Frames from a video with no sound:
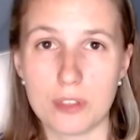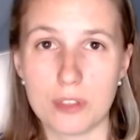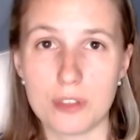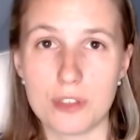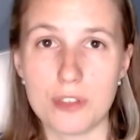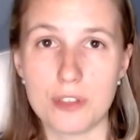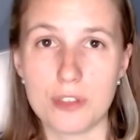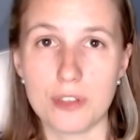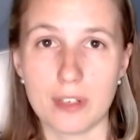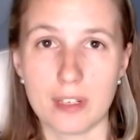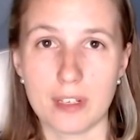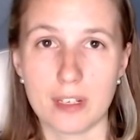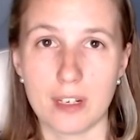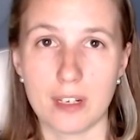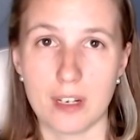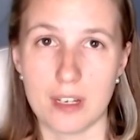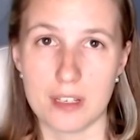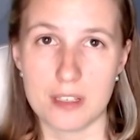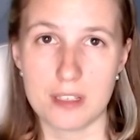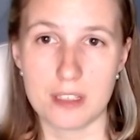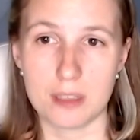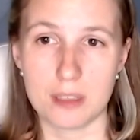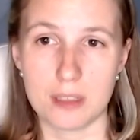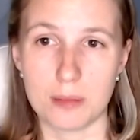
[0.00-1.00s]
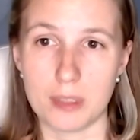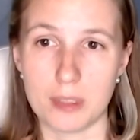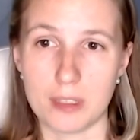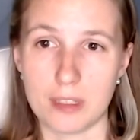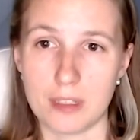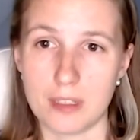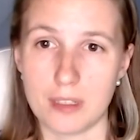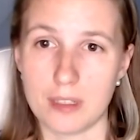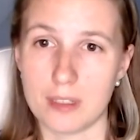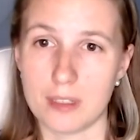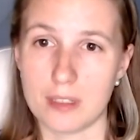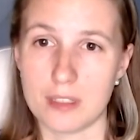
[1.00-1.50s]
to a
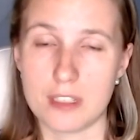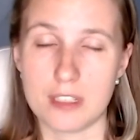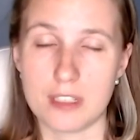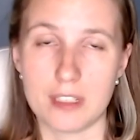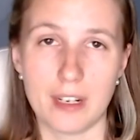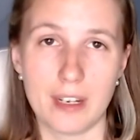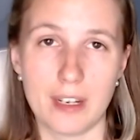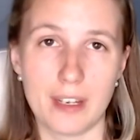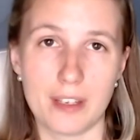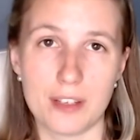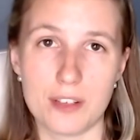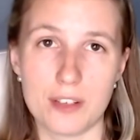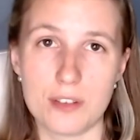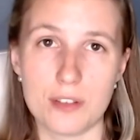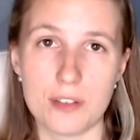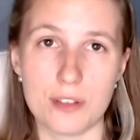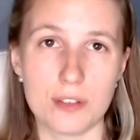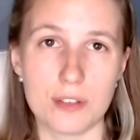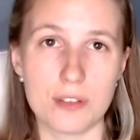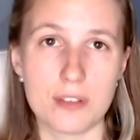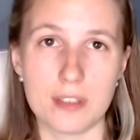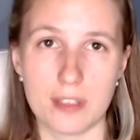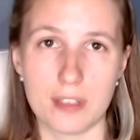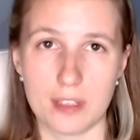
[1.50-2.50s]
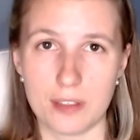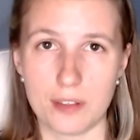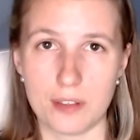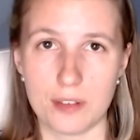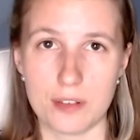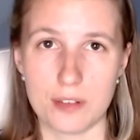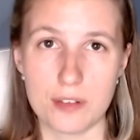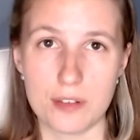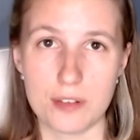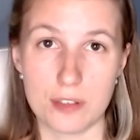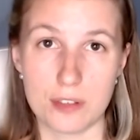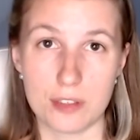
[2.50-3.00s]
customer, trying to sell
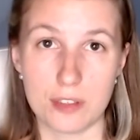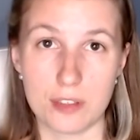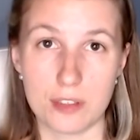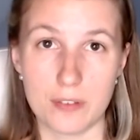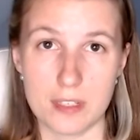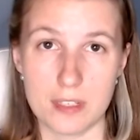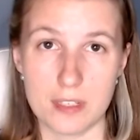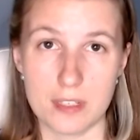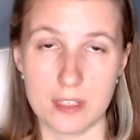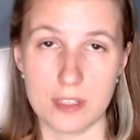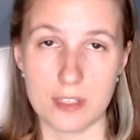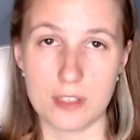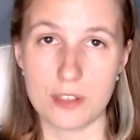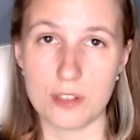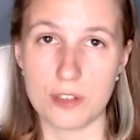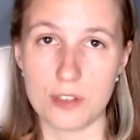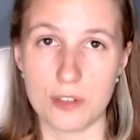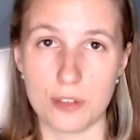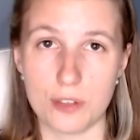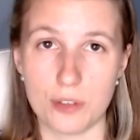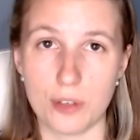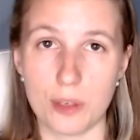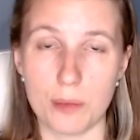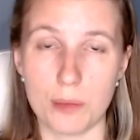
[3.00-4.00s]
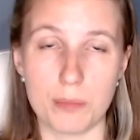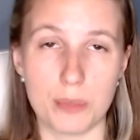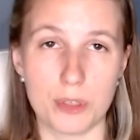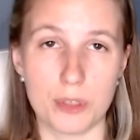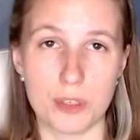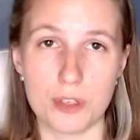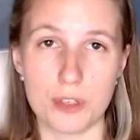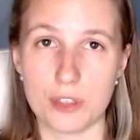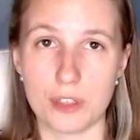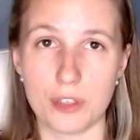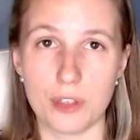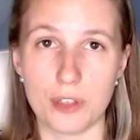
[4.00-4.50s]
your services to a
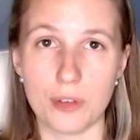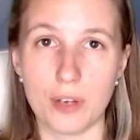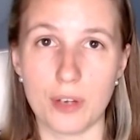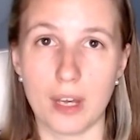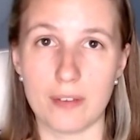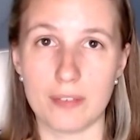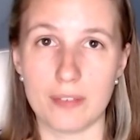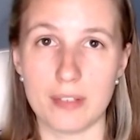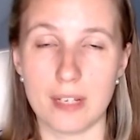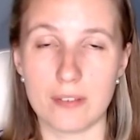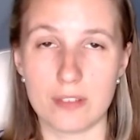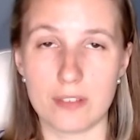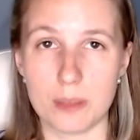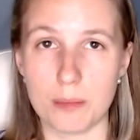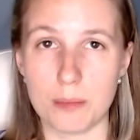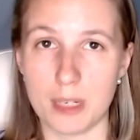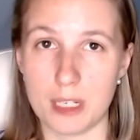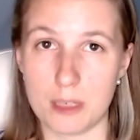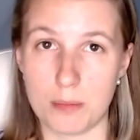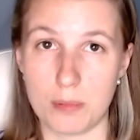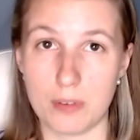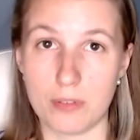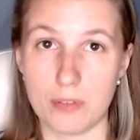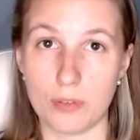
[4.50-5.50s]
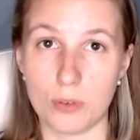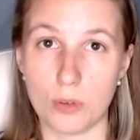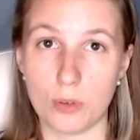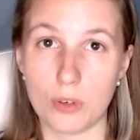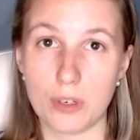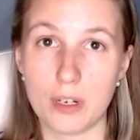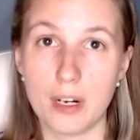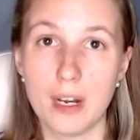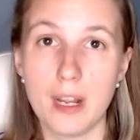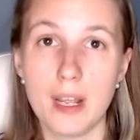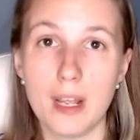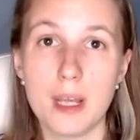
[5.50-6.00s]
person you have never met
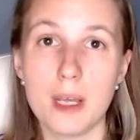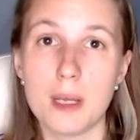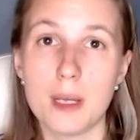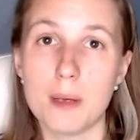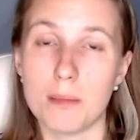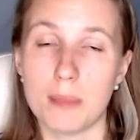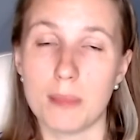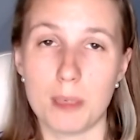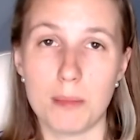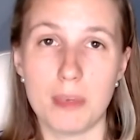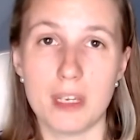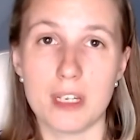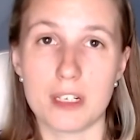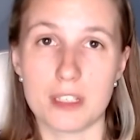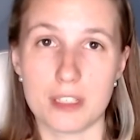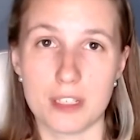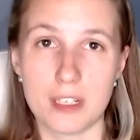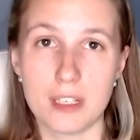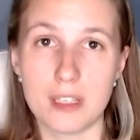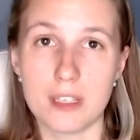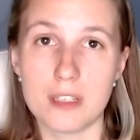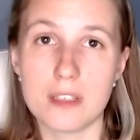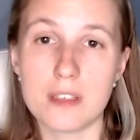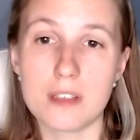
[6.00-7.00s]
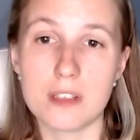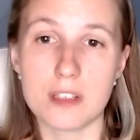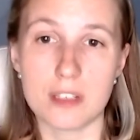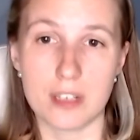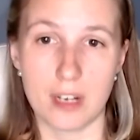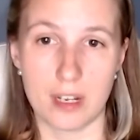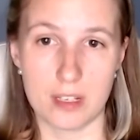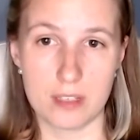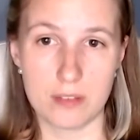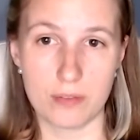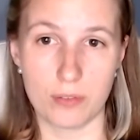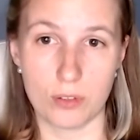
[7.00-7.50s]
before may be a really
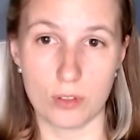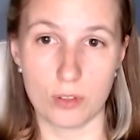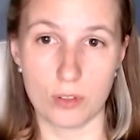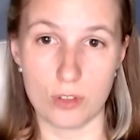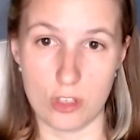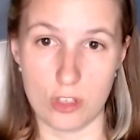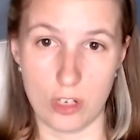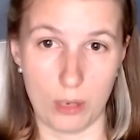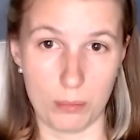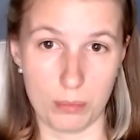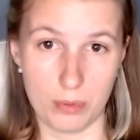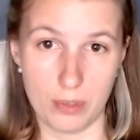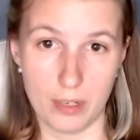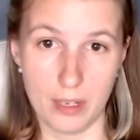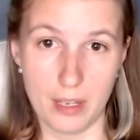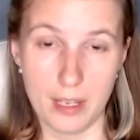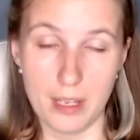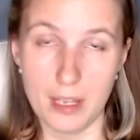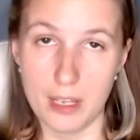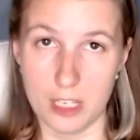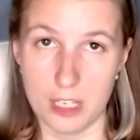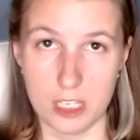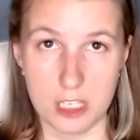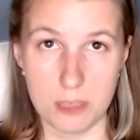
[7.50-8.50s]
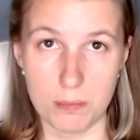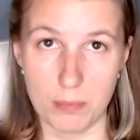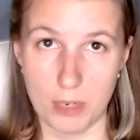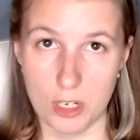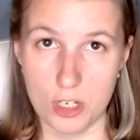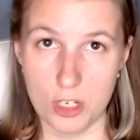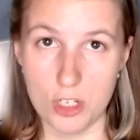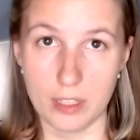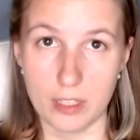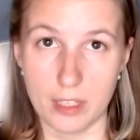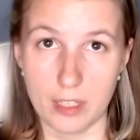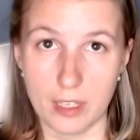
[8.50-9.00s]
stressful job,
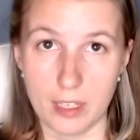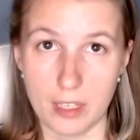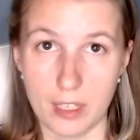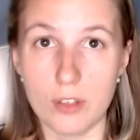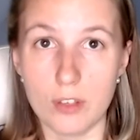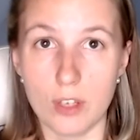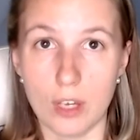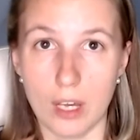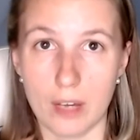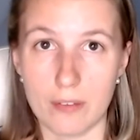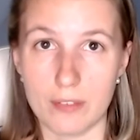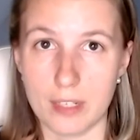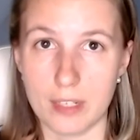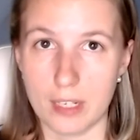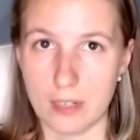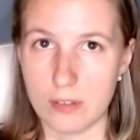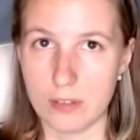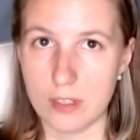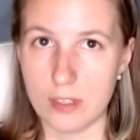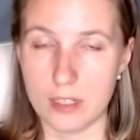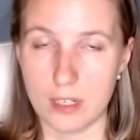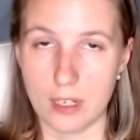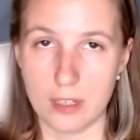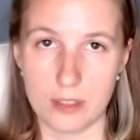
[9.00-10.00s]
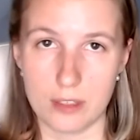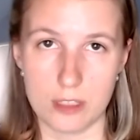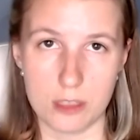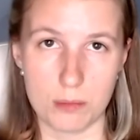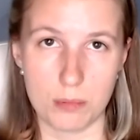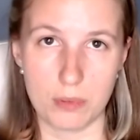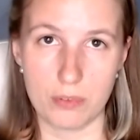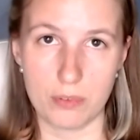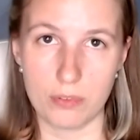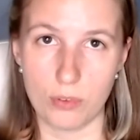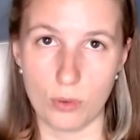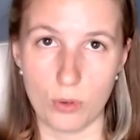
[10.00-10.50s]
especially if you have never done this
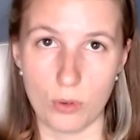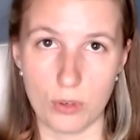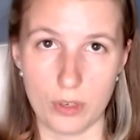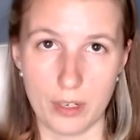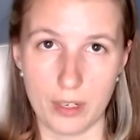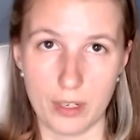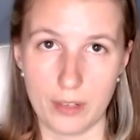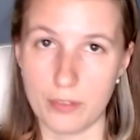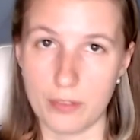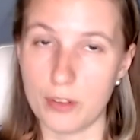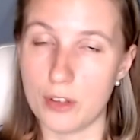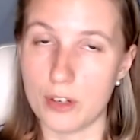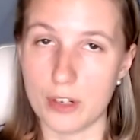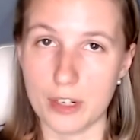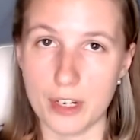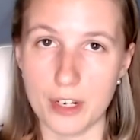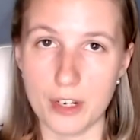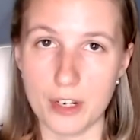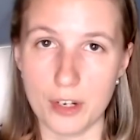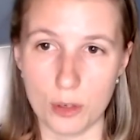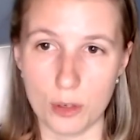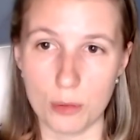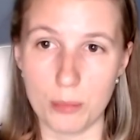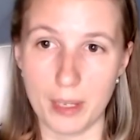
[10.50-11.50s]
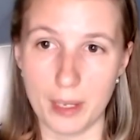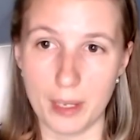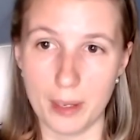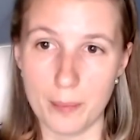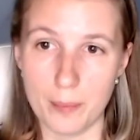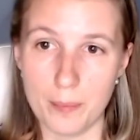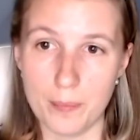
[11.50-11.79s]
before, if you're a newbie.